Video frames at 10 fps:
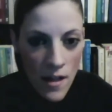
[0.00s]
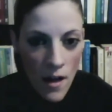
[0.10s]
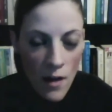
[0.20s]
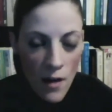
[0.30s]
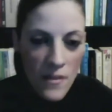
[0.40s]

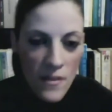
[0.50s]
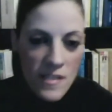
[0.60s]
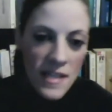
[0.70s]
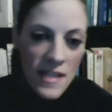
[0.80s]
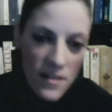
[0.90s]
Are they
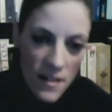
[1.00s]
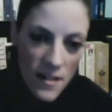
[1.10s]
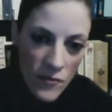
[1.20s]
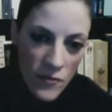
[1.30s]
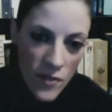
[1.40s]
scared
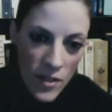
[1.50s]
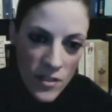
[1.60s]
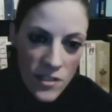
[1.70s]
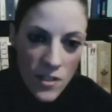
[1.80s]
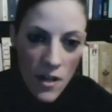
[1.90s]
at
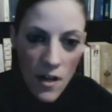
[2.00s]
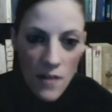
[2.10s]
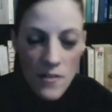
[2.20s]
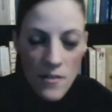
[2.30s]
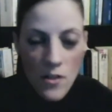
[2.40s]
first?
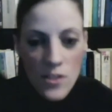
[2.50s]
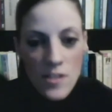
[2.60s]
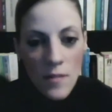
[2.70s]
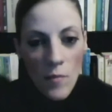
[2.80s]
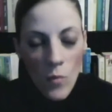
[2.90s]
Are
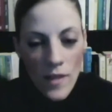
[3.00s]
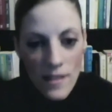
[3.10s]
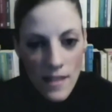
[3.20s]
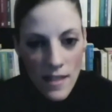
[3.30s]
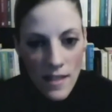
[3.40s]
some
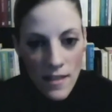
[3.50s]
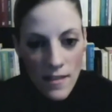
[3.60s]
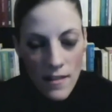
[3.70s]
willing?